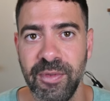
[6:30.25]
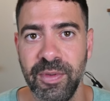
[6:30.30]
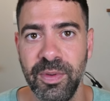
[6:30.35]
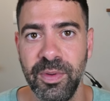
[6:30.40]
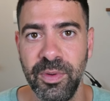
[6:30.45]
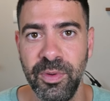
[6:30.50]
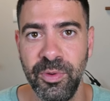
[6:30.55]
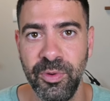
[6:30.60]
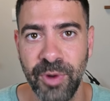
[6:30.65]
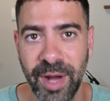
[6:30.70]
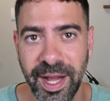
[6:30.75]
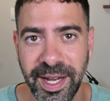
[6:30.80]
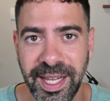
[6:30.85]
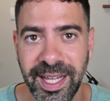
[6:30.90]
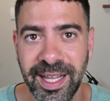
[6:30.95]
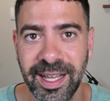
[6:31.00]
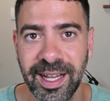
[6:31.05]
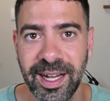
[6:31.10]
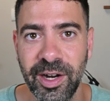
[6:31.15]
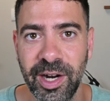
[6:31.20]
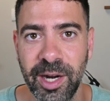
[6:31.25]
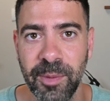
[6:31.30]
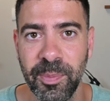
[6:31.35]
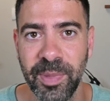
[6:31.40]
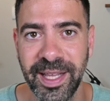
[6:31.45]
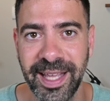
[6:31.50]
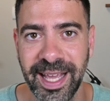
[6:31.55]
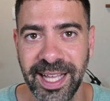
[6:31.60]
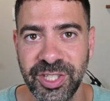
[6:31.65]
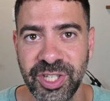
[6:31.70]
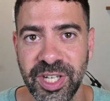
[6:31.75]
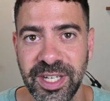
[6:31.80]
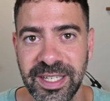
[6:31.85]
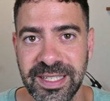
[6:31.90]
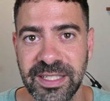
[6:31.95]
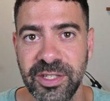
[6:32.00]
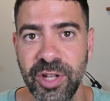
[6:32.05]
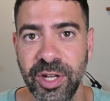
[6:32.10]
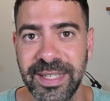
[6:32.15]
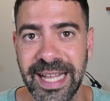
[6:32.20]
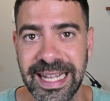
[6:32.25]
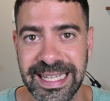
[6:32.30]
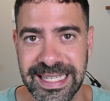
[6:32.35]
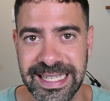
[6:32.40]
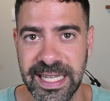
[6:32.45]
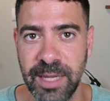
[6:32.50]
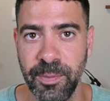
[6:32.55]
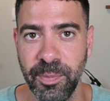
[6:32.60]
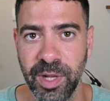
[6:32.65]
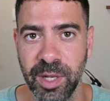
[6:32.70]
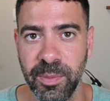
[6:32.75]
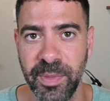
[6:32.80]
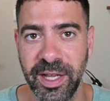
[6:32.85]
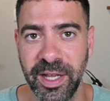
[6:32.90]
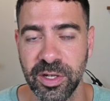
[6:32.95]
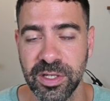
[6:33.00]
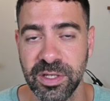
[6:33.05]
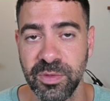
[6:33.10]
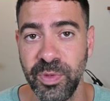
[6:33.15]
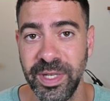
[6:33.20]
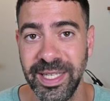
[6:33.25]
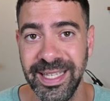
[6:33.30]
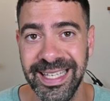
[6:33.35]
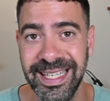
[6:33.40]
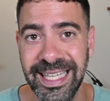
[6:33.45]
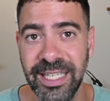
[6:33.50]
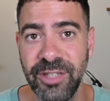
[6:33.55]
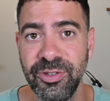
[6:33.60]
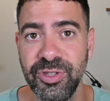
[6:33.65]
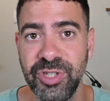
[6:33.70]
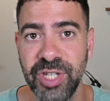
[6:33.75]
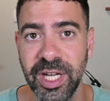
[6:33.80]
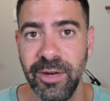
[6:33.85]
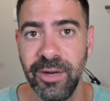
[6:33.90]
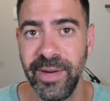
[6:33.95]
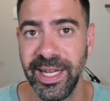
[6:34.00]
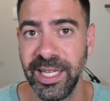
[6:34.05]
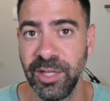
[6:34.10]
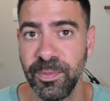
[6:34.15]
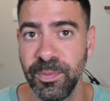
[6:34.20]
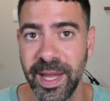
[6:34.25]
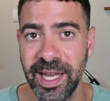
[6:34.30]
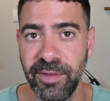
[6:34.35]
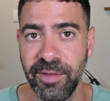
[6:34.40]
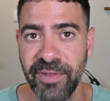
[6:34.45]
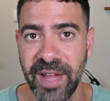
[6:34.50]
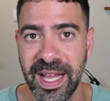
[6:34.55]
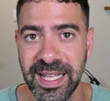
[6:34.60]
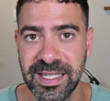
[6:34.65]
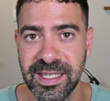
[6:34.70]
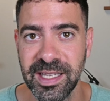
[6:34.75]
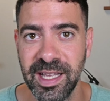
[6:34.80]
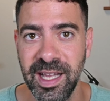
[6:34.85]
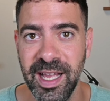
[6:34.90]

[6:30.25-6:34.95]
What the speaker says: running our application is not that simple because we need to generate manifest.